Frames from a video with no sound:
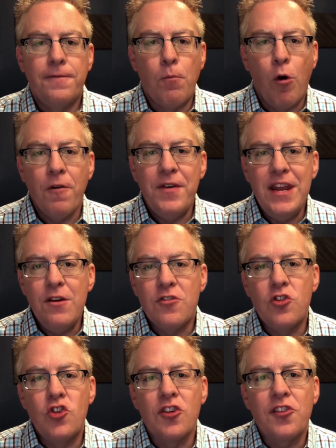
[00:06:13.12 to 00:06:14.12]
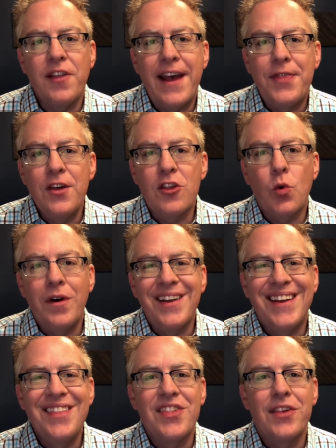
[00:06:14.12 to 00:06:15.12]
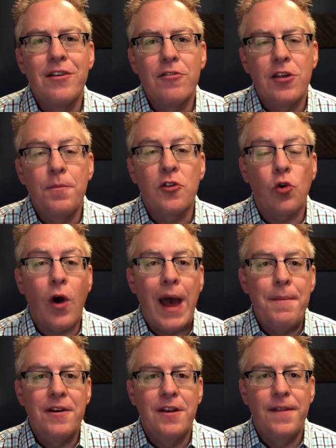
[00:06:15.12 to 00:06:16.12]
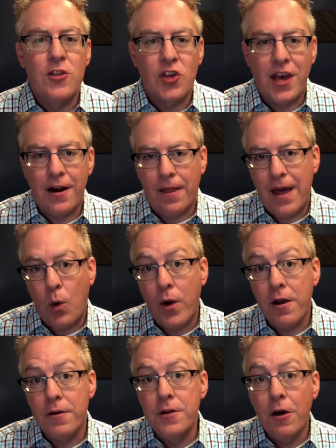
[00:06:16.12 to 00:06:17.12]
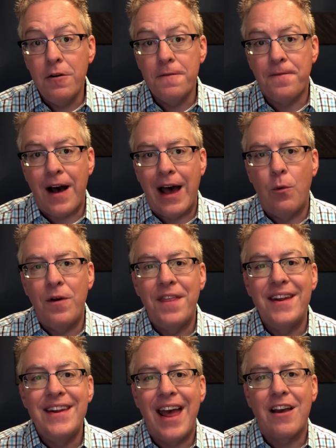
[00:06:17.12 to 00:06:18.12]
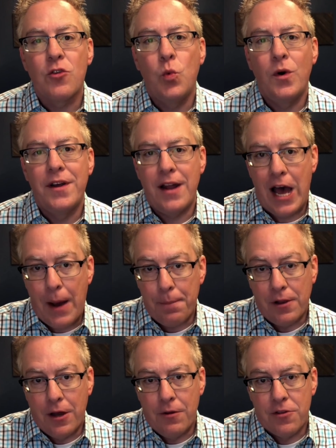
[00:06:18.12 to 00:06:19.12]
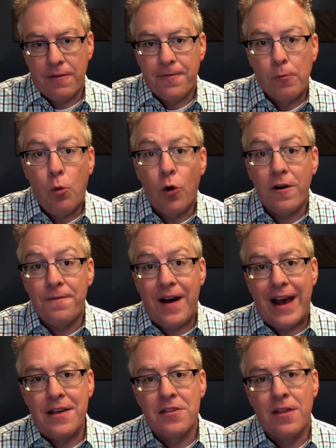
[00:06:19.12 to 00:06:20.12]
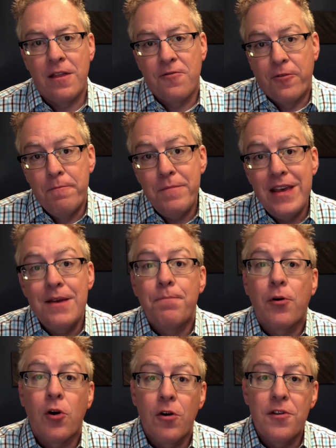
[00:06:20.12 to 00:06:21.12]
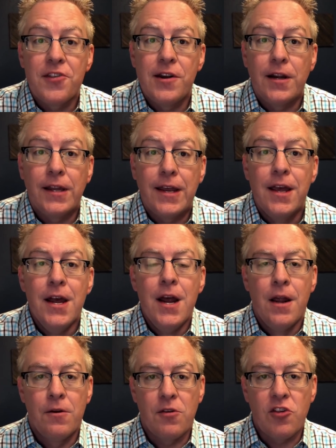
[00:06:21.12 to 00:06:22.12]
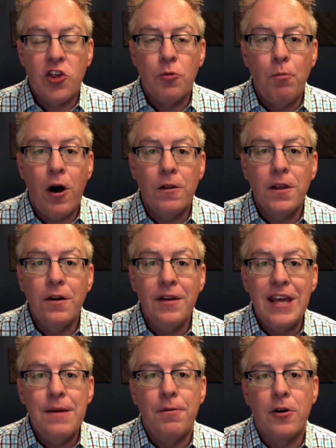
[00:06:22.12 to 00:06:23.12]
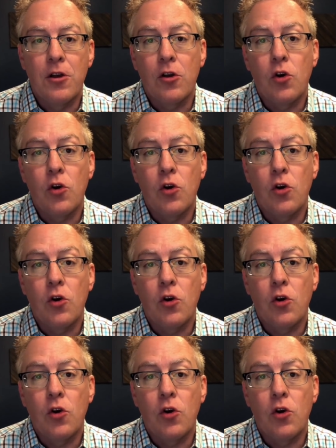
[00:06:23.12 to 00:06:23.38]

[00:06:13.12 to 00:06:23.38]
For more videos just like this one, consider subscribing to the channel. That way you're notified when the next one uploads. And for more advice, that's for me personally, there's a small little ebook